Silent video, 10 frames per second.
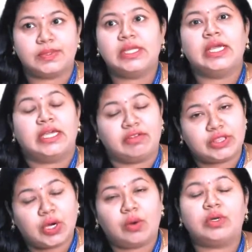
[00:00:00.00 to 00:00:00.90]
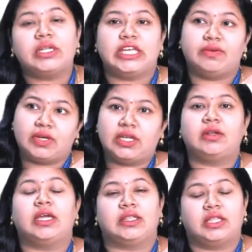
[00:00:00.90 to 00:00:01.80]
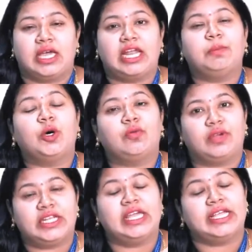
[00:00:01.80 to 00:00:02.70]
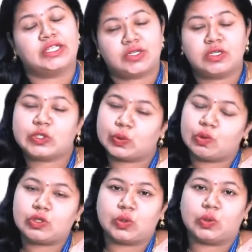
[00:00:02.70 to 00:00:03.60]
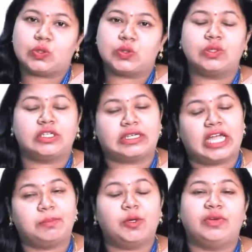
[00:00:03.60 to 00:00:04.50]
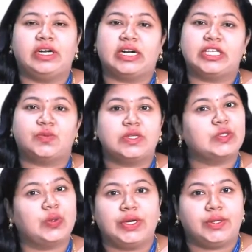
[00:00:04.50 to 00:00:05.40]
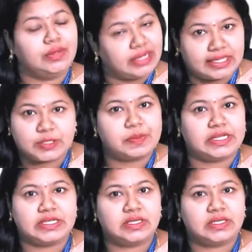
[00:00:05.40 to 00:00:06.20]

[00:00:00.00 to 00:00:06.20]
Without even the help of any external source also, the type of heat transfer is going to take place.